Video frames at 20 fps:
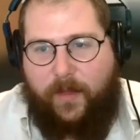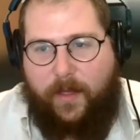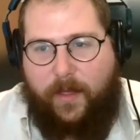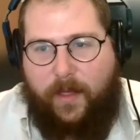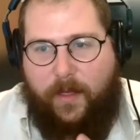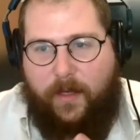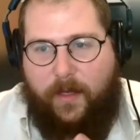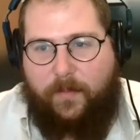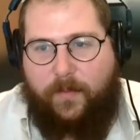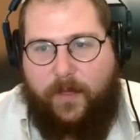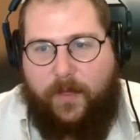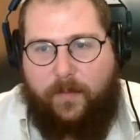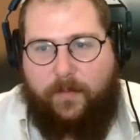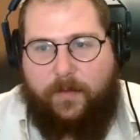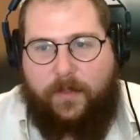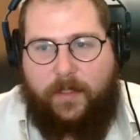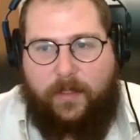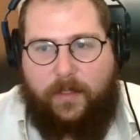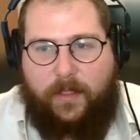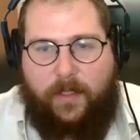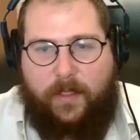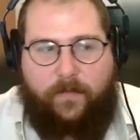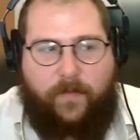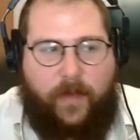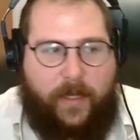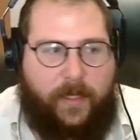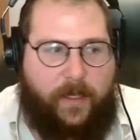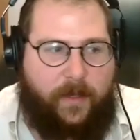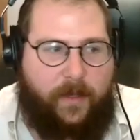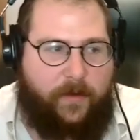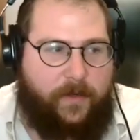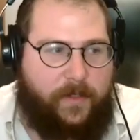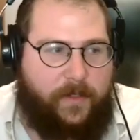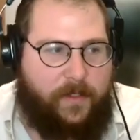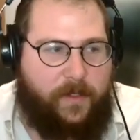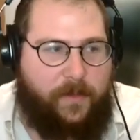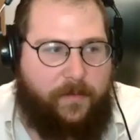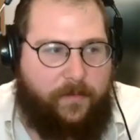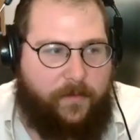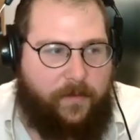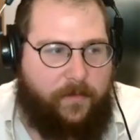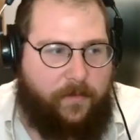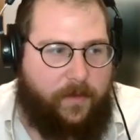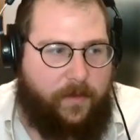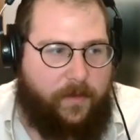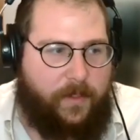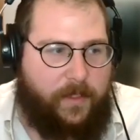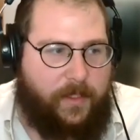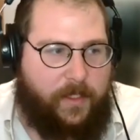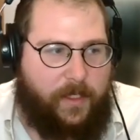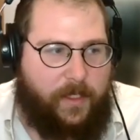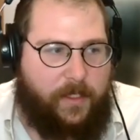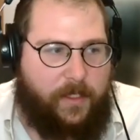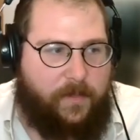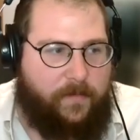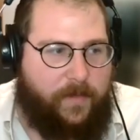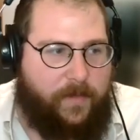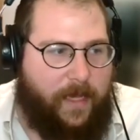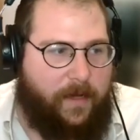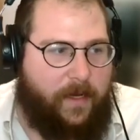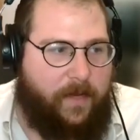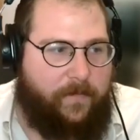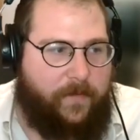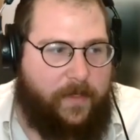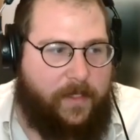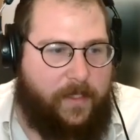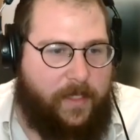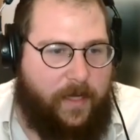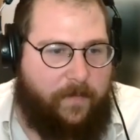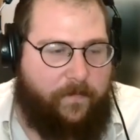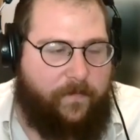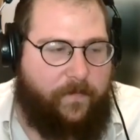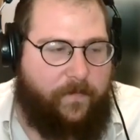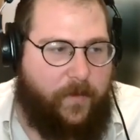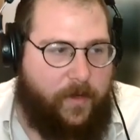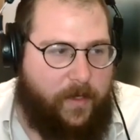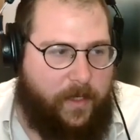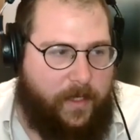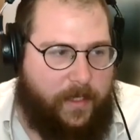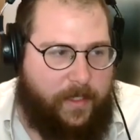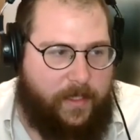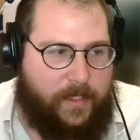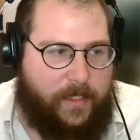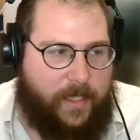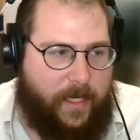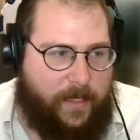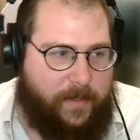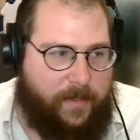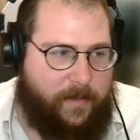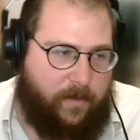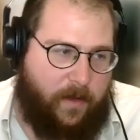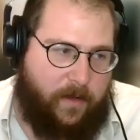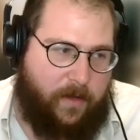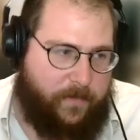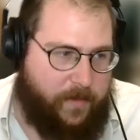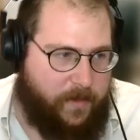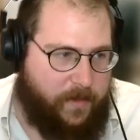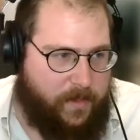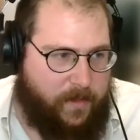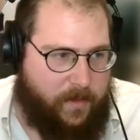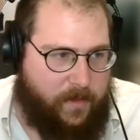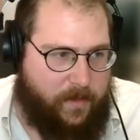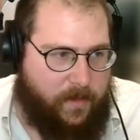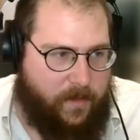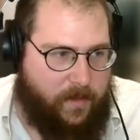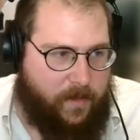getting people to live vicariously through your organization without having stepped foot inside the office,